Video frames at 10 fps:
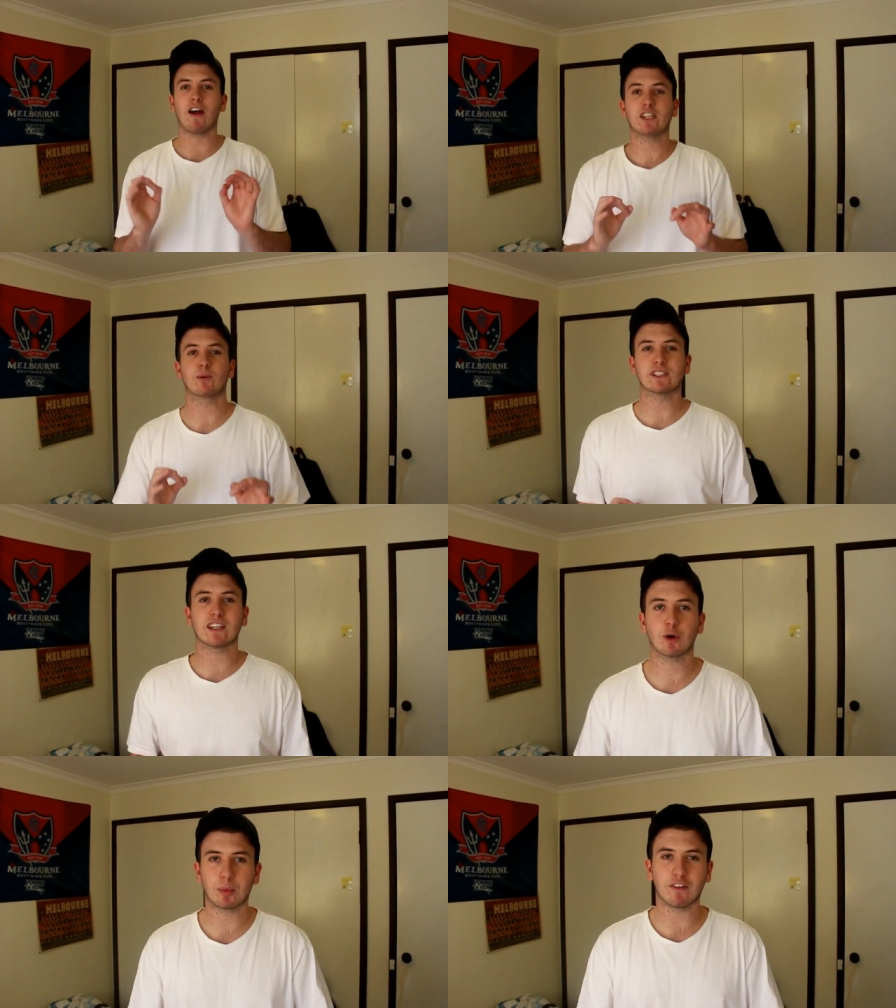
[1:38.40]
this one's a
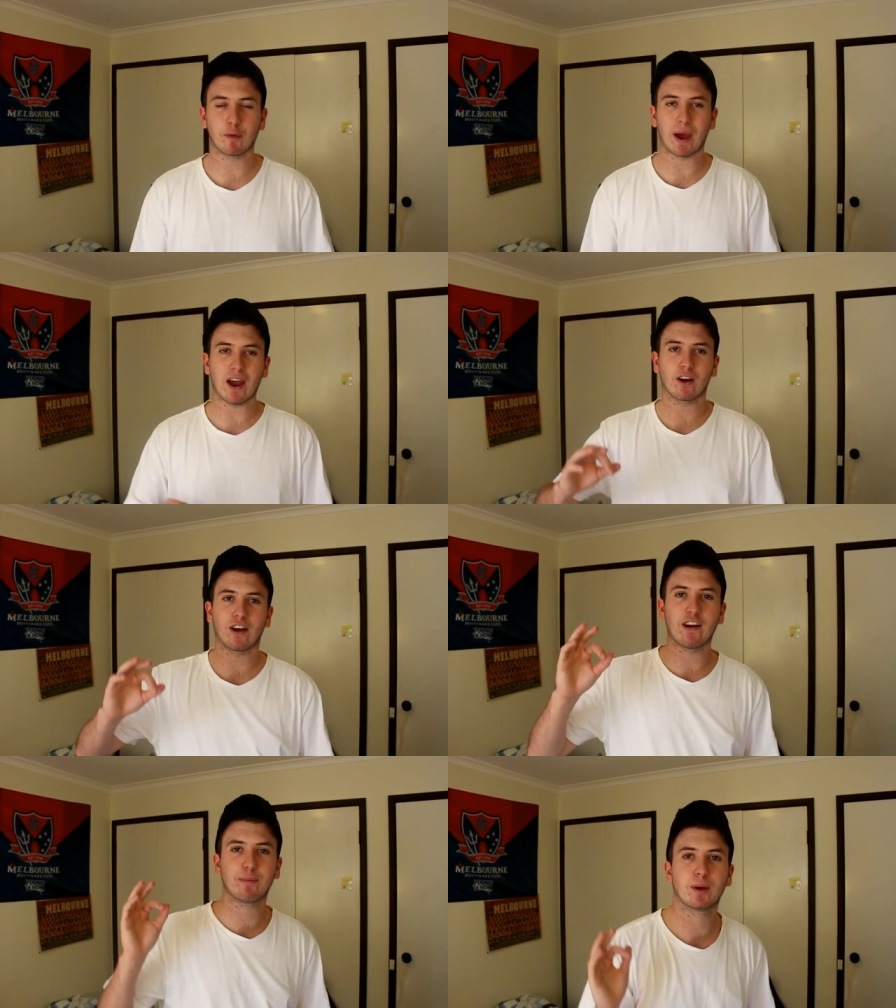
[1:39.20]
little bit of a
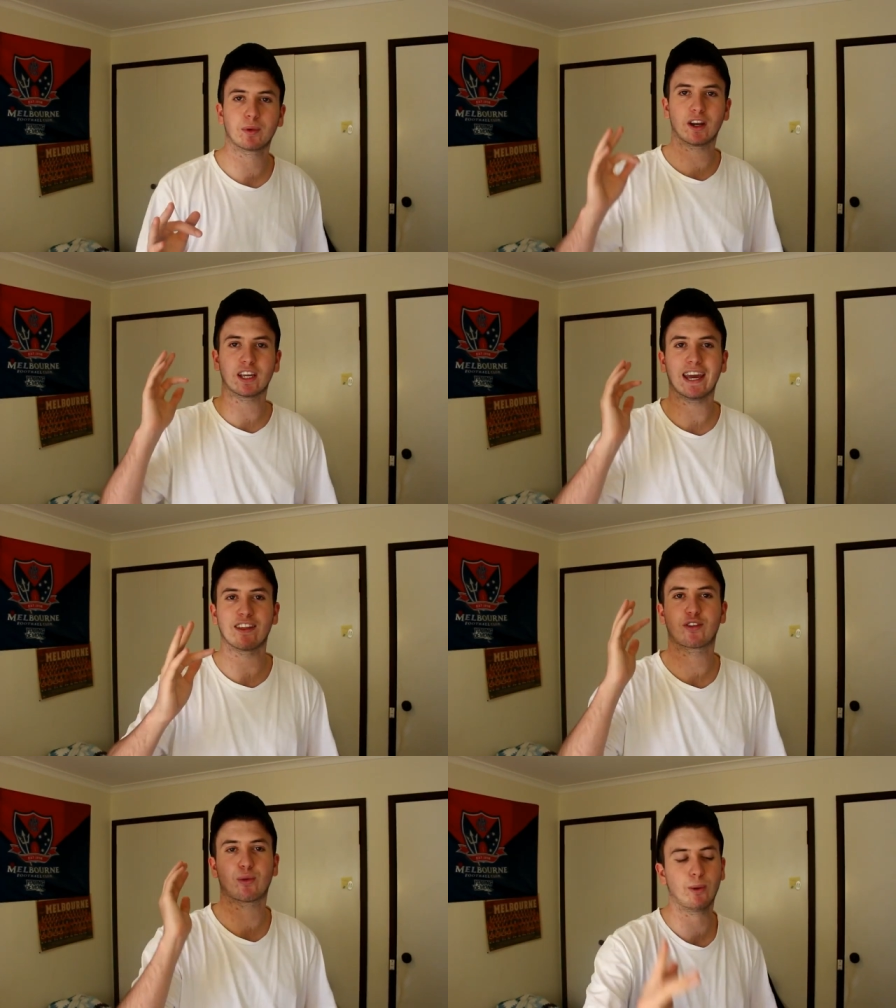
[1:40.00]
paragraph, but I'm gonna
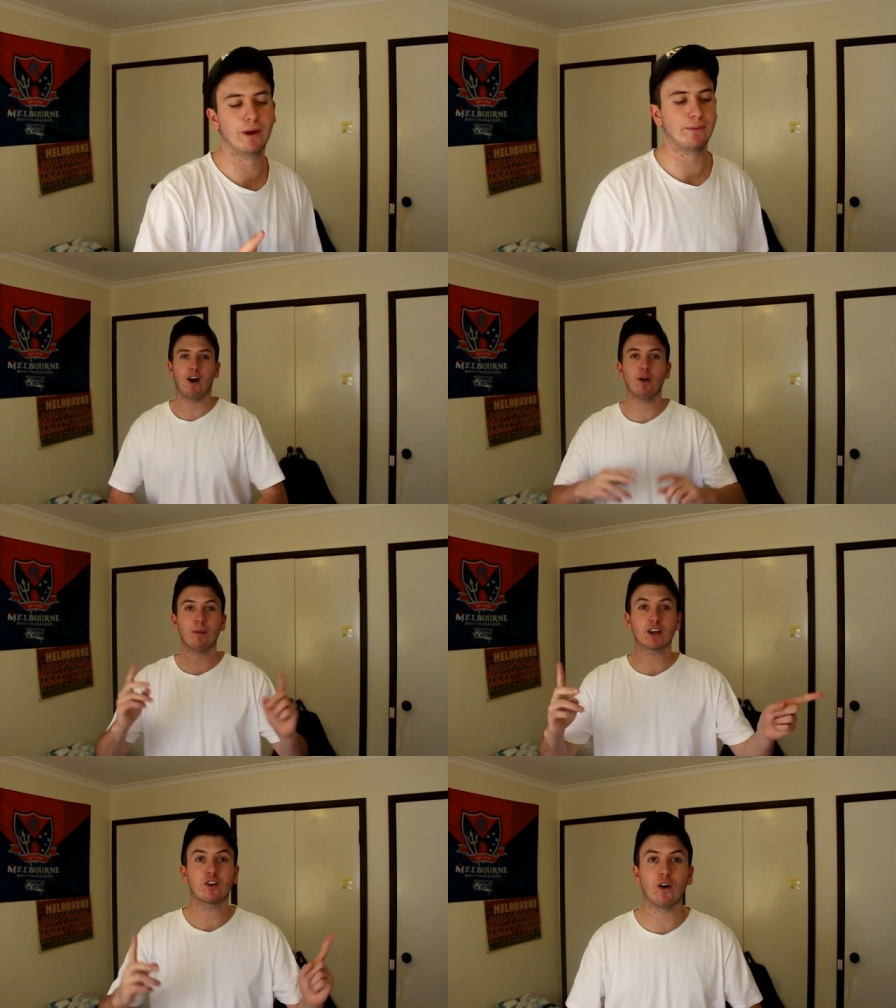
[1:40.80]
get through it. Oh
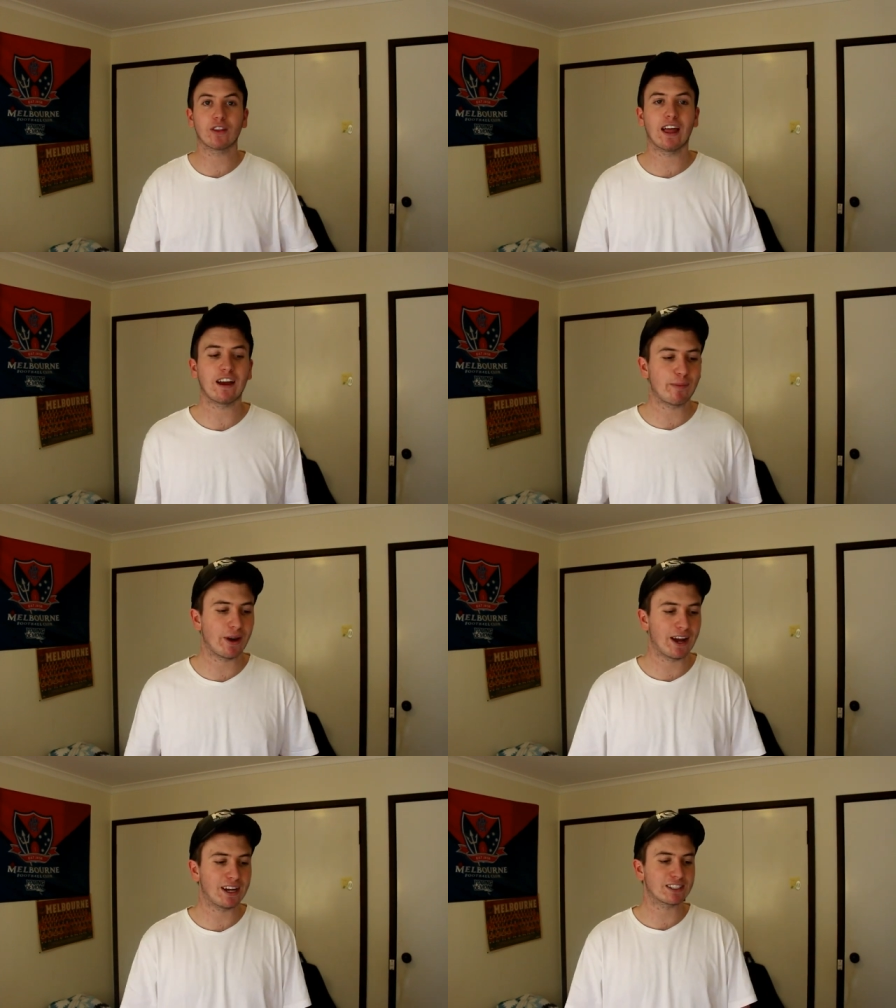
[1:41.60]
my god, laughed
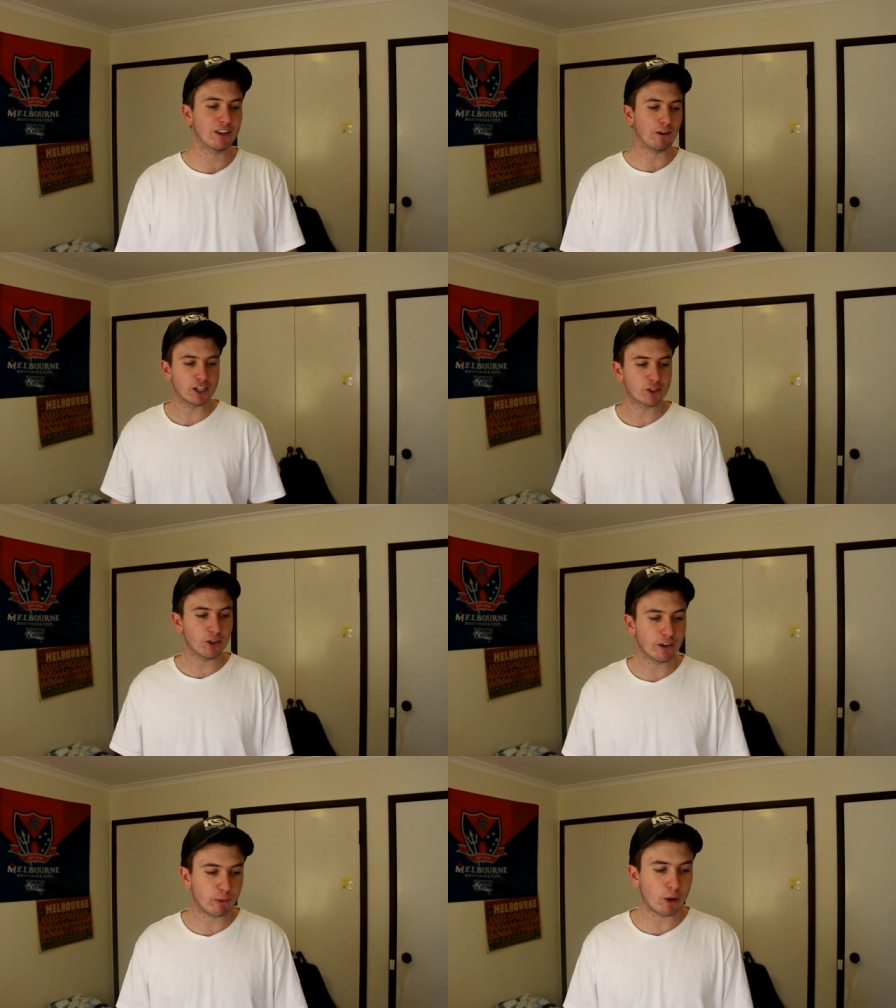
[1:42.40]
my ass off. I should
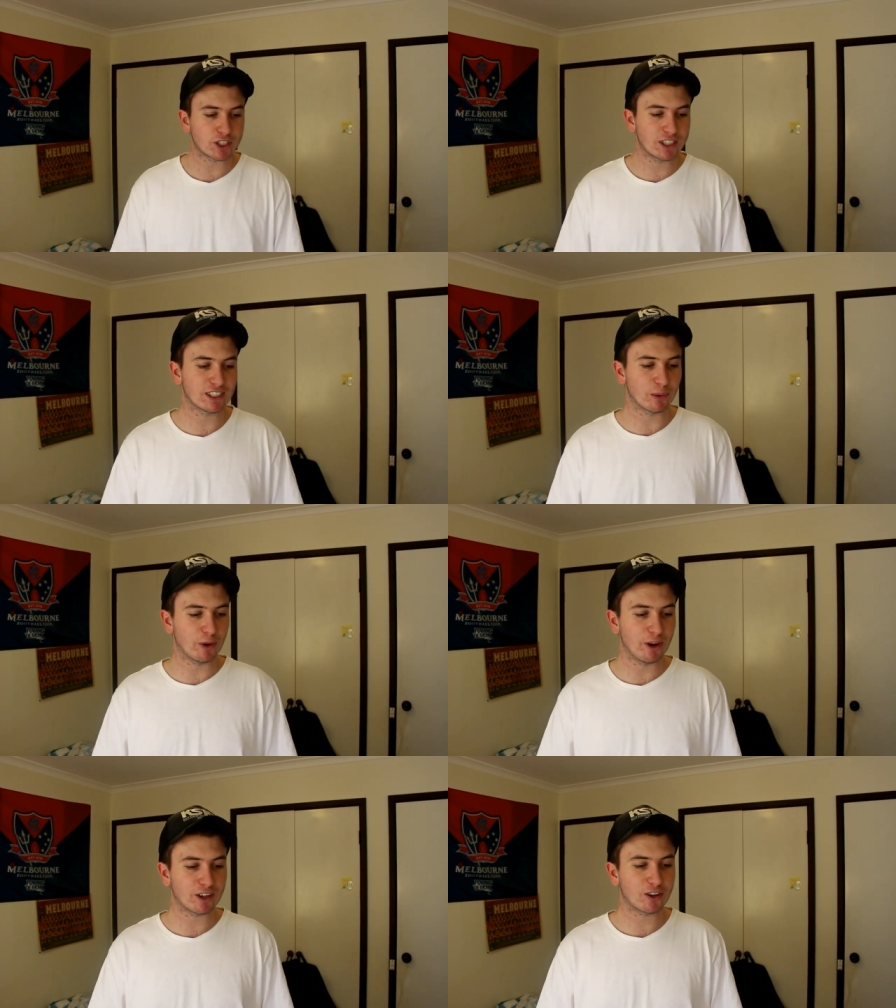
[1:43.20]
not have watched this at
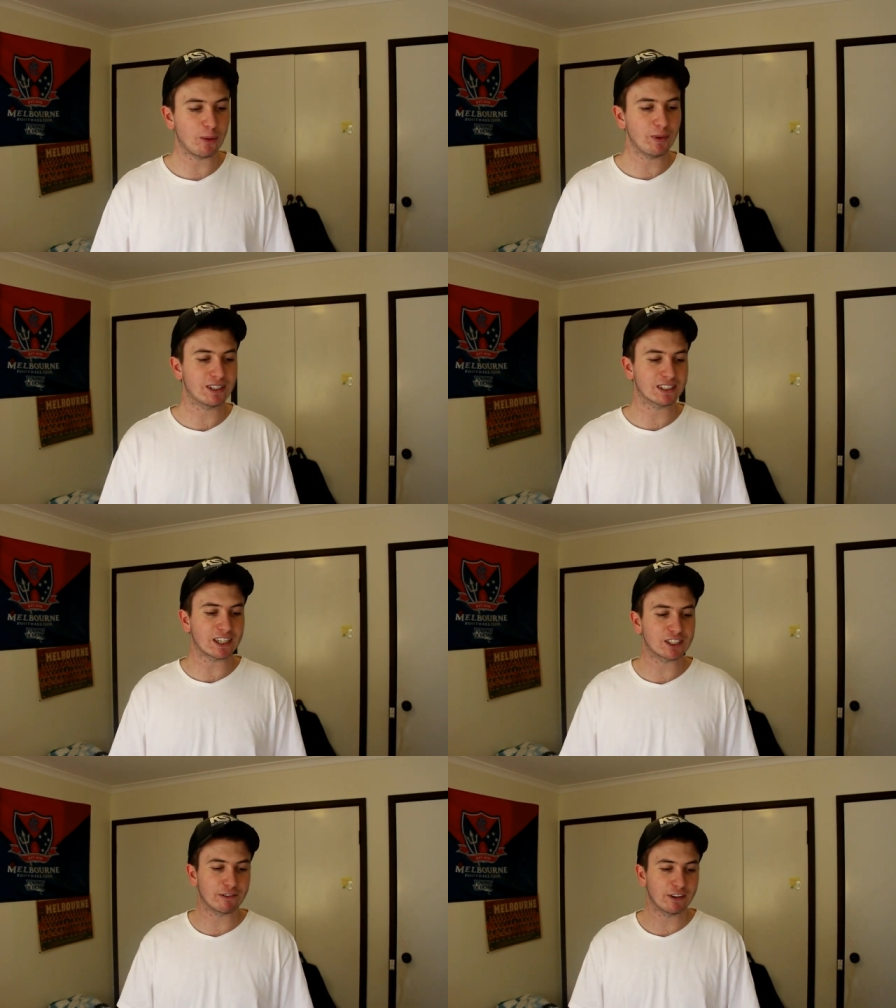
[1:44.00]
work. Got me into
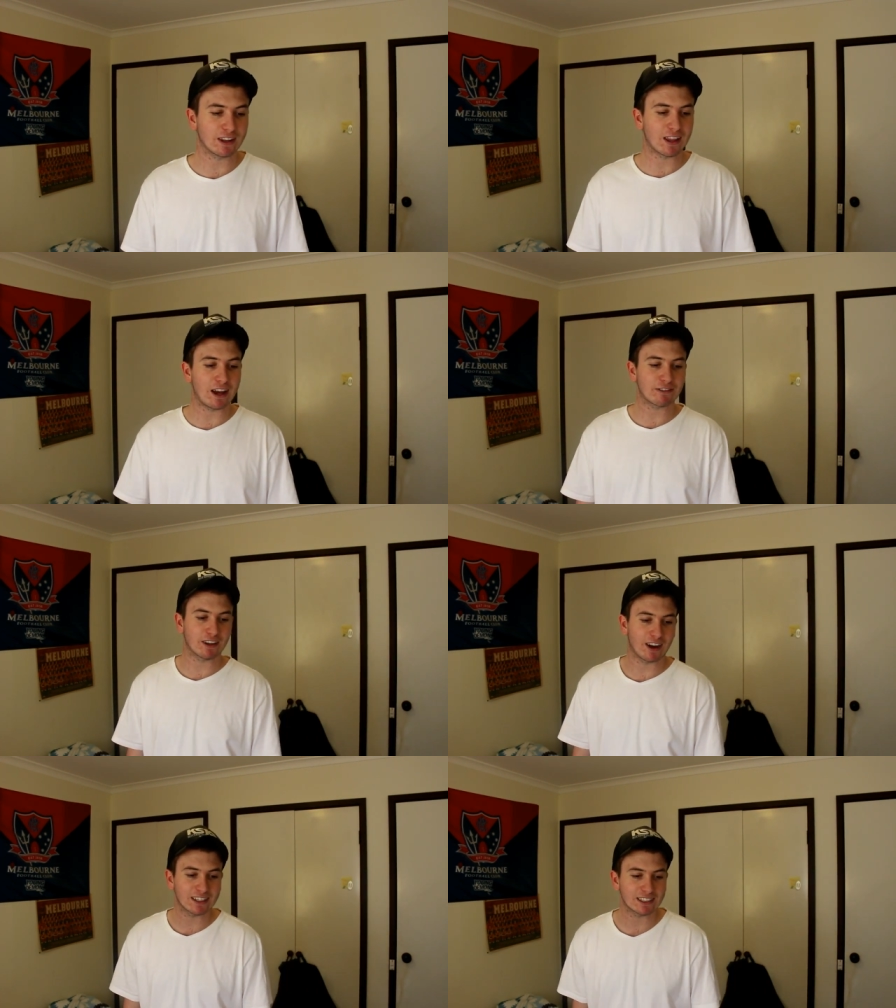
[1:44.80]
such a fit of
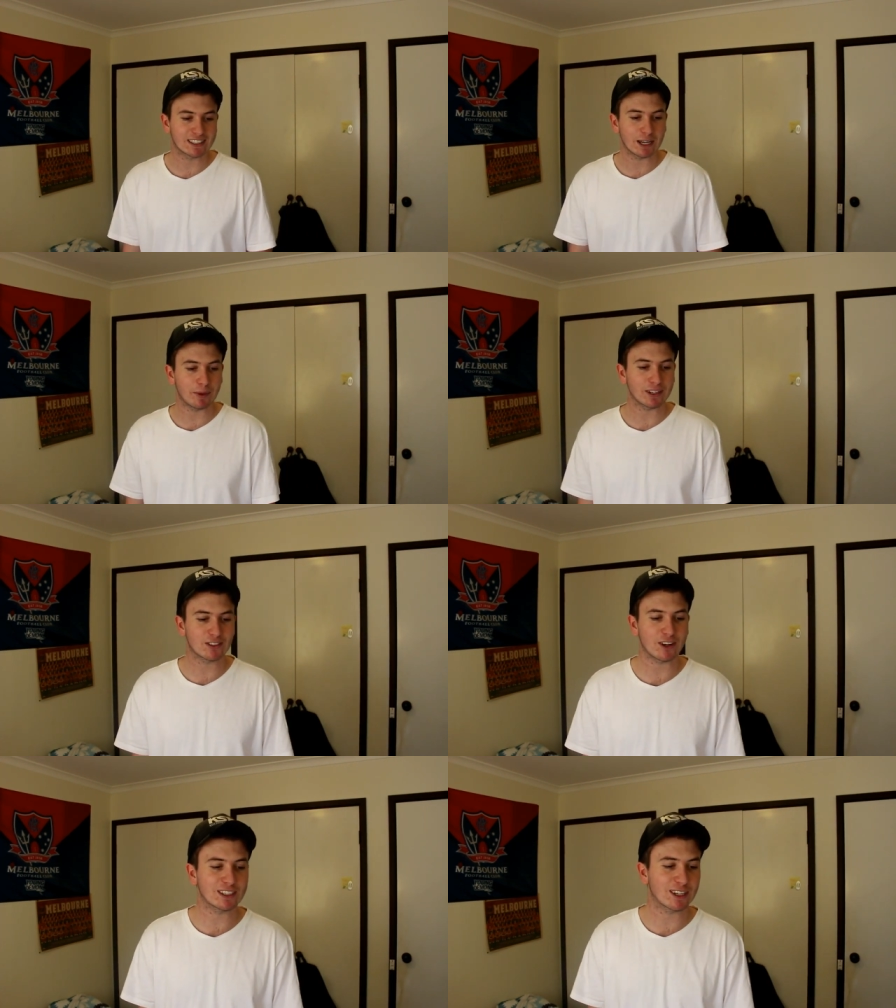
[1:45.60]
laughter, I had to step
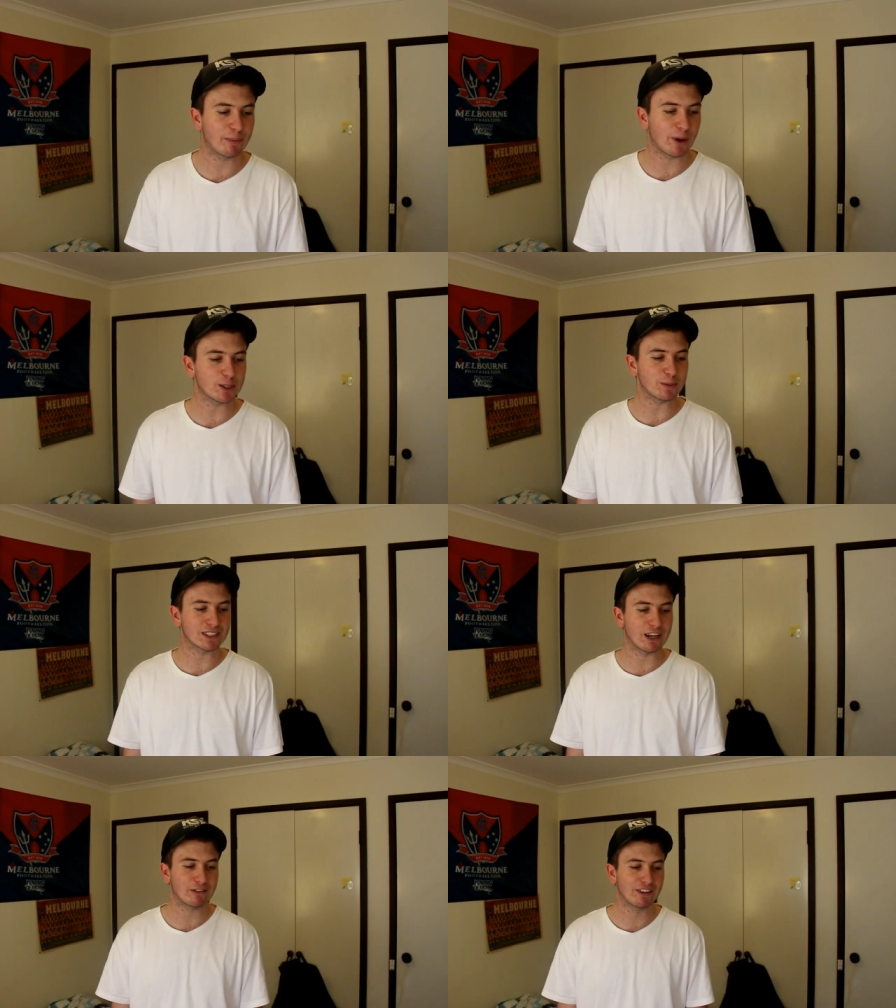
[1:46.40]
outside to compose
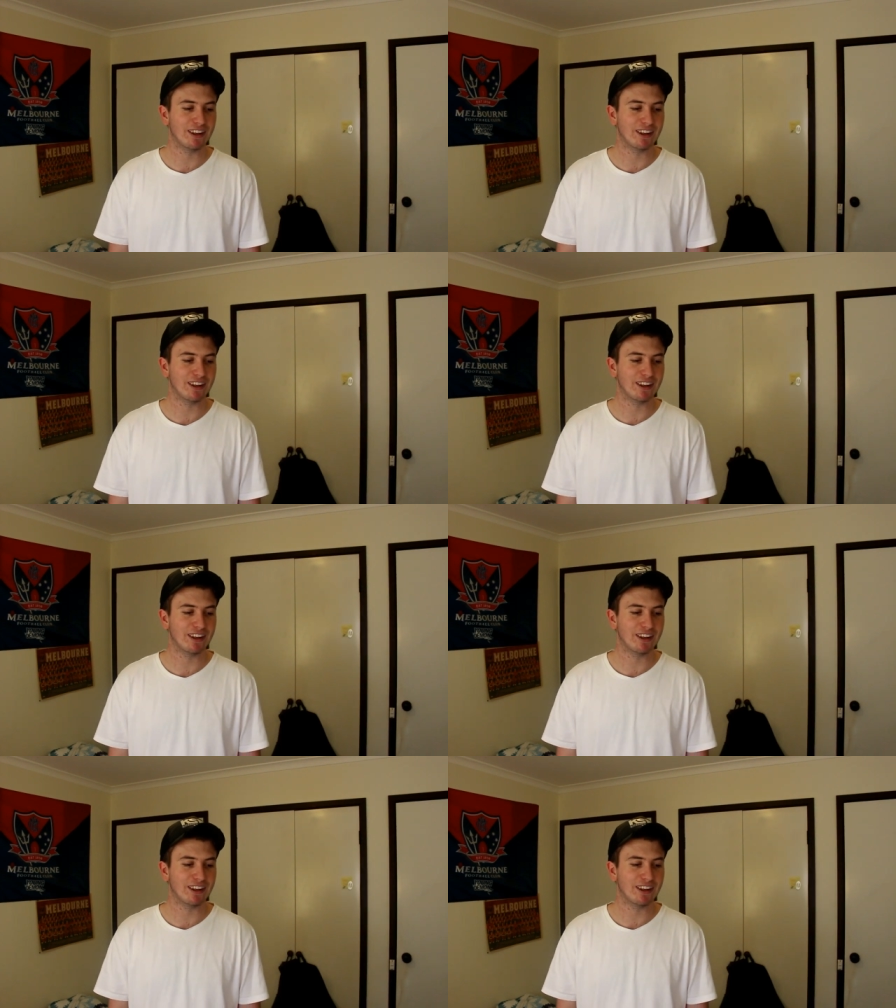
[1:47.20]
myself.